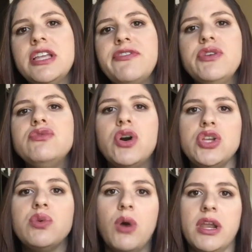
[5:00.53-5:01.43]
if you know
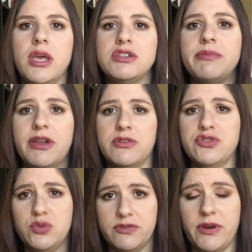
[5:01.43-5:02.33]
you want to go to medical
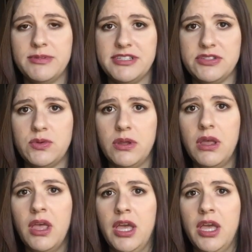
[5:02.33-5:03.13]
school or pharmacy school,